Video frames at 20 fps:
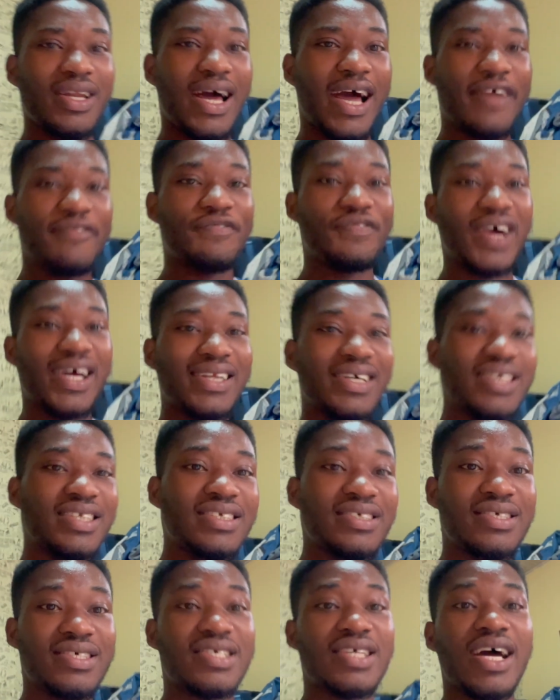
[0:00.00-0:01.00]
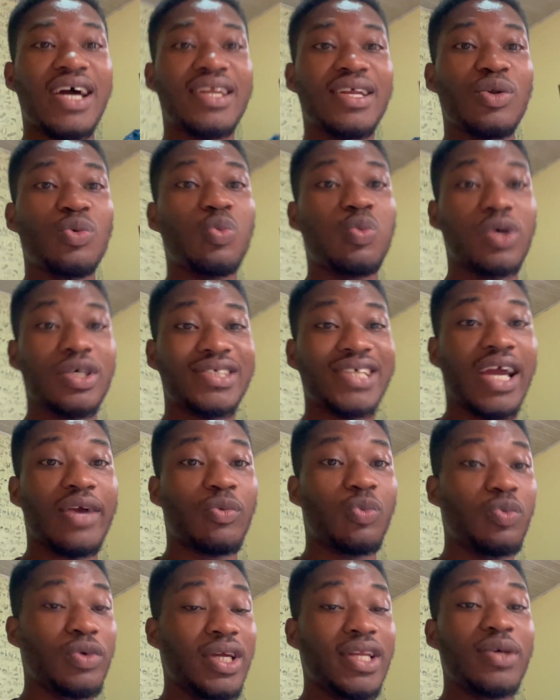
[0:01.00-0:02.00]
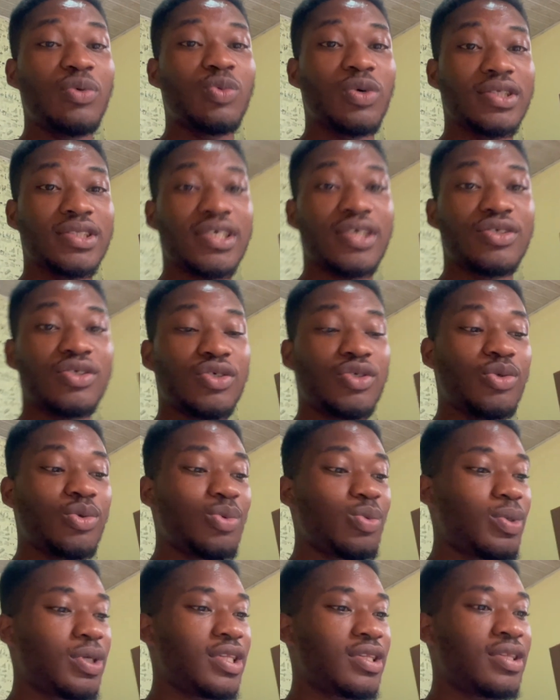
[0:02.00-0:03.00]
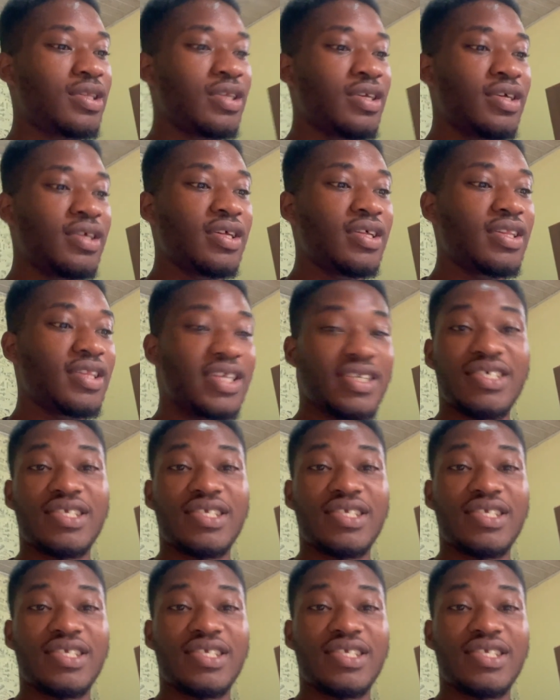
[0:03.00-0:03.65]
I finally decided what I really wanted to do with this